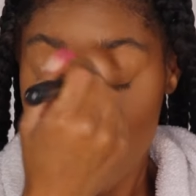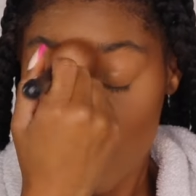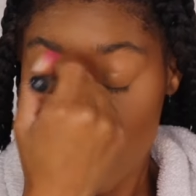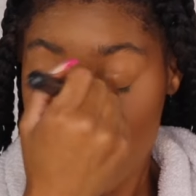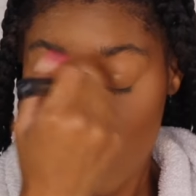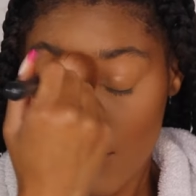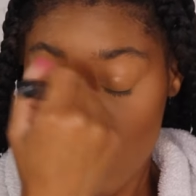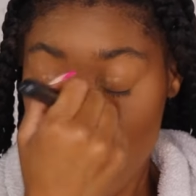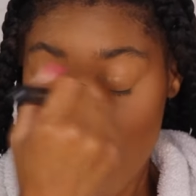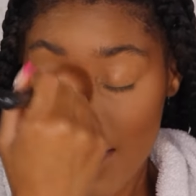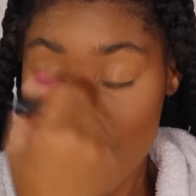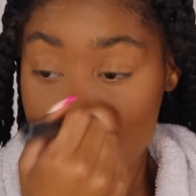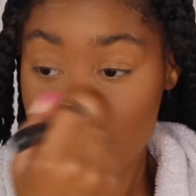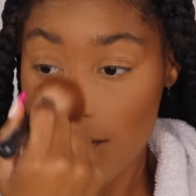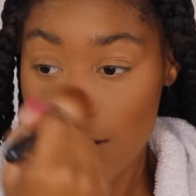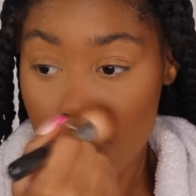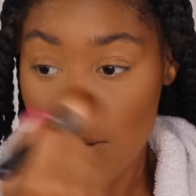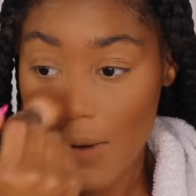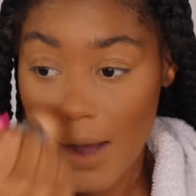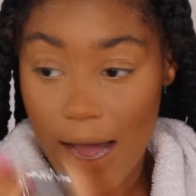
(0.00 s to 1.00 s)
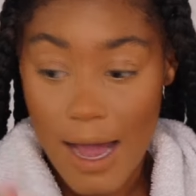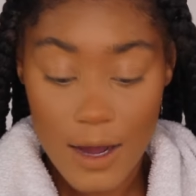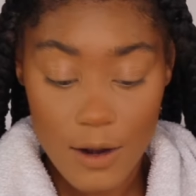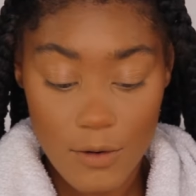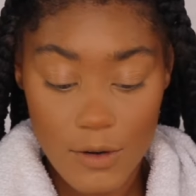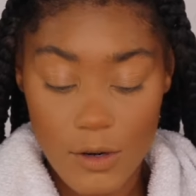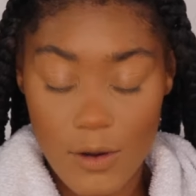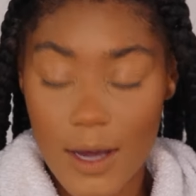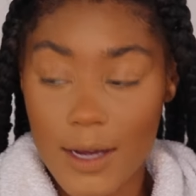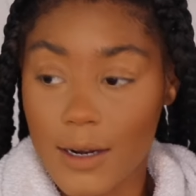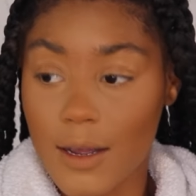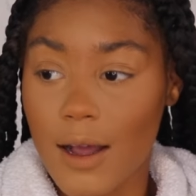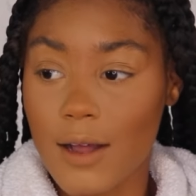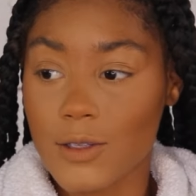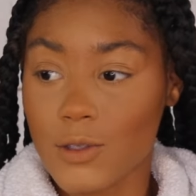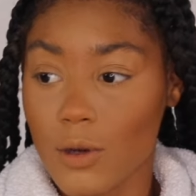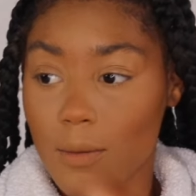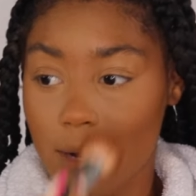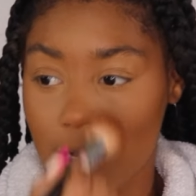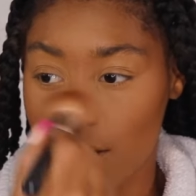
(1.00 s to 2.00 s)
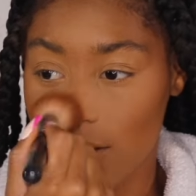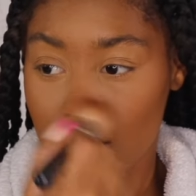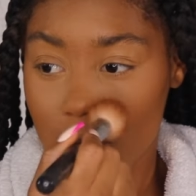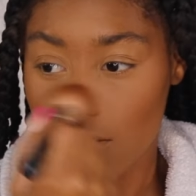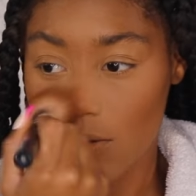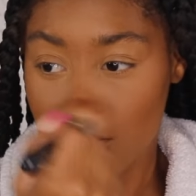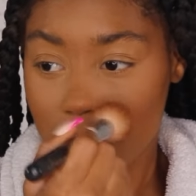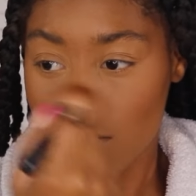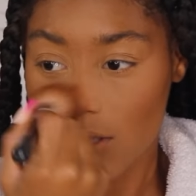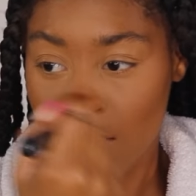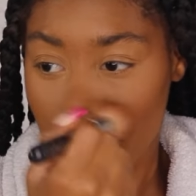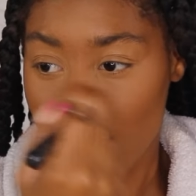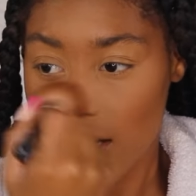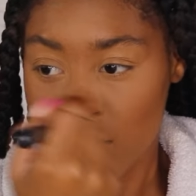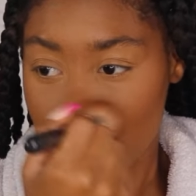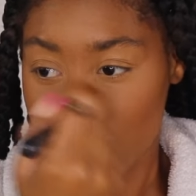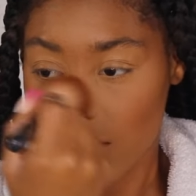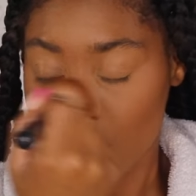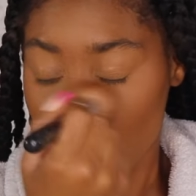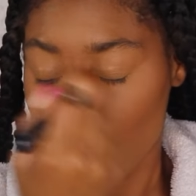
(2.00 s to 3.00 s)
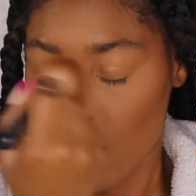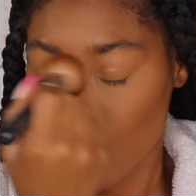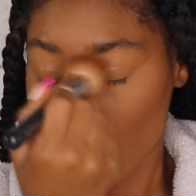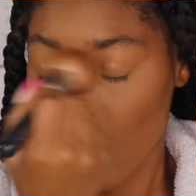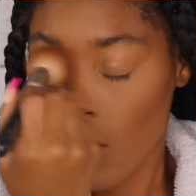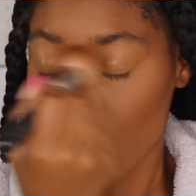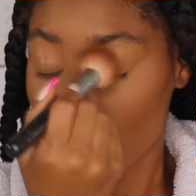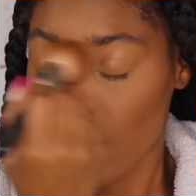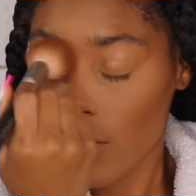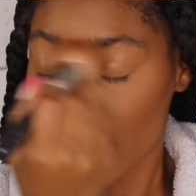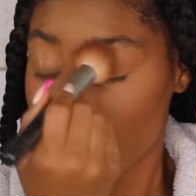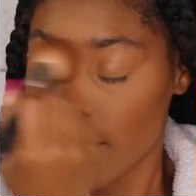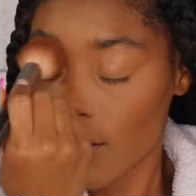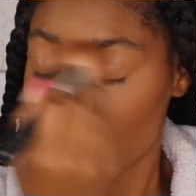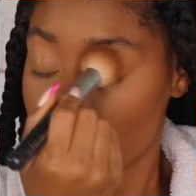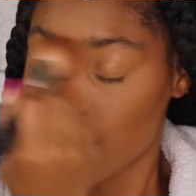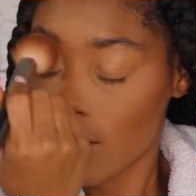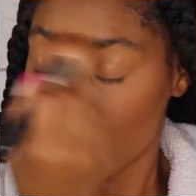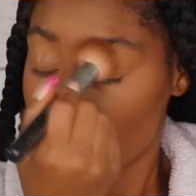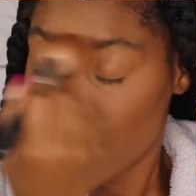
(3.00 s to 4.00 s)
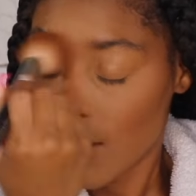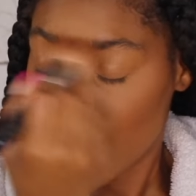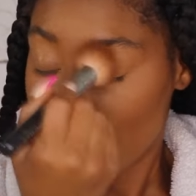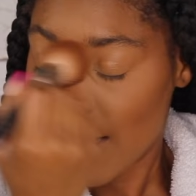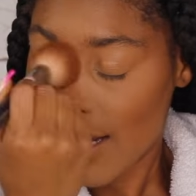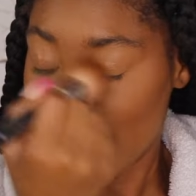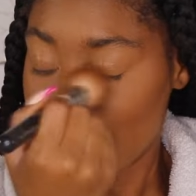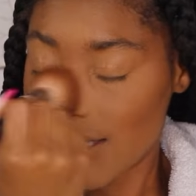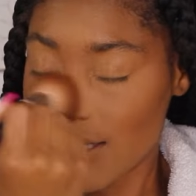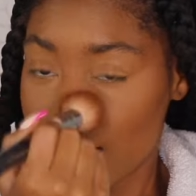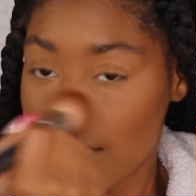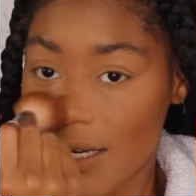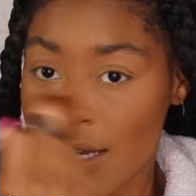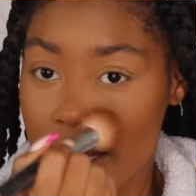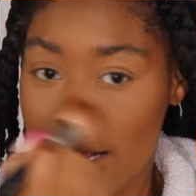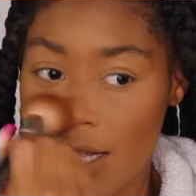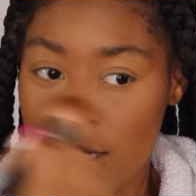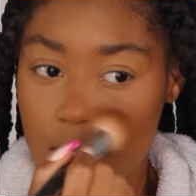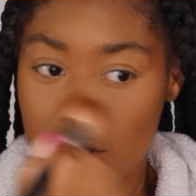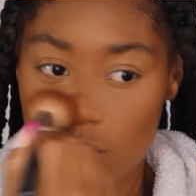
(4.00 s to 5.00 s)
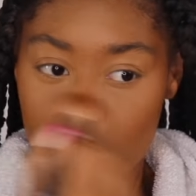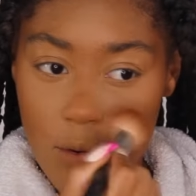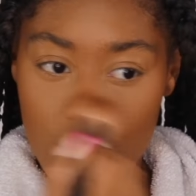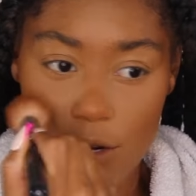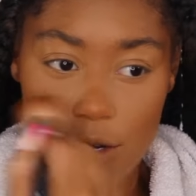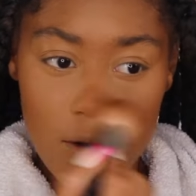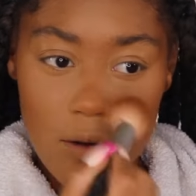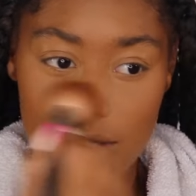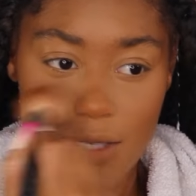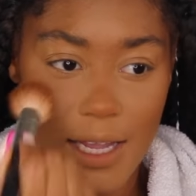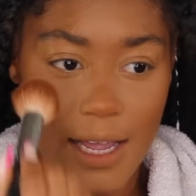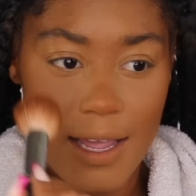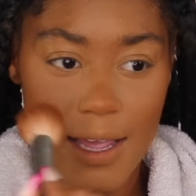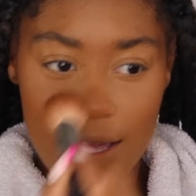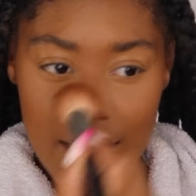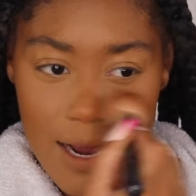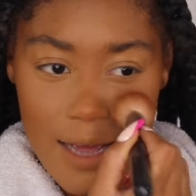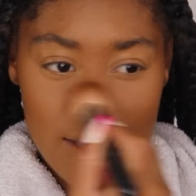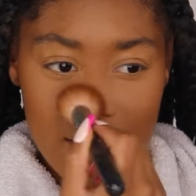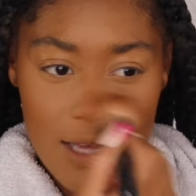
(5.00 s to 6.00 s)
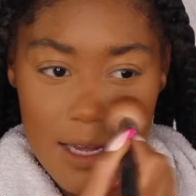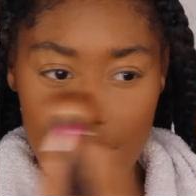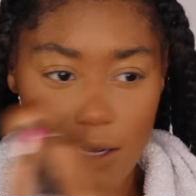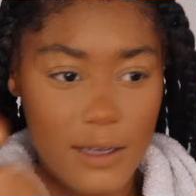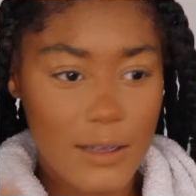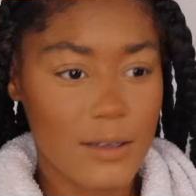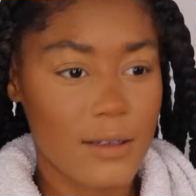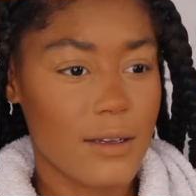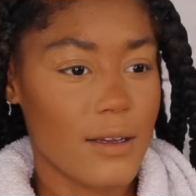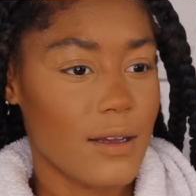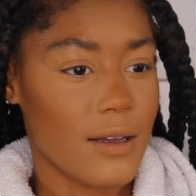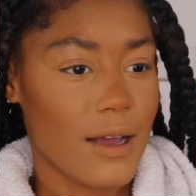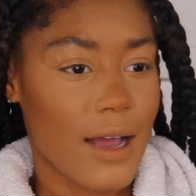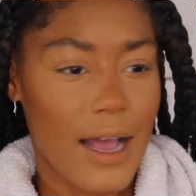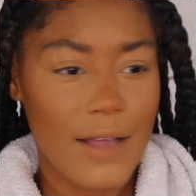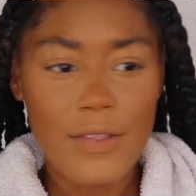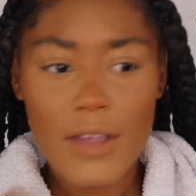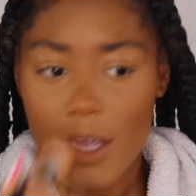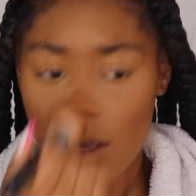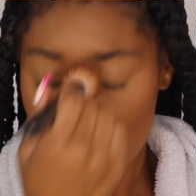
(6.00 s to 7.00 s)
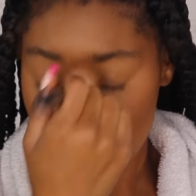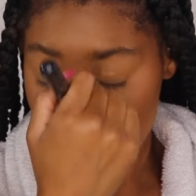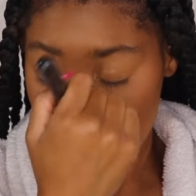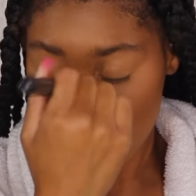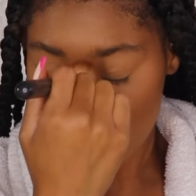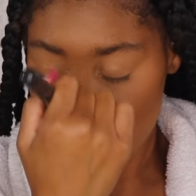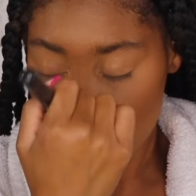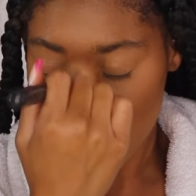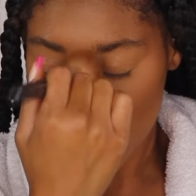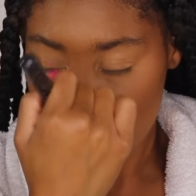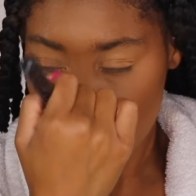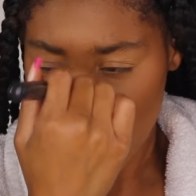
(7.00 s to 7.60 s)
And you guys know, I don't know how to contour my nose, so I just go over it. I seen Nikki tutorials, and I think it was either Nikki.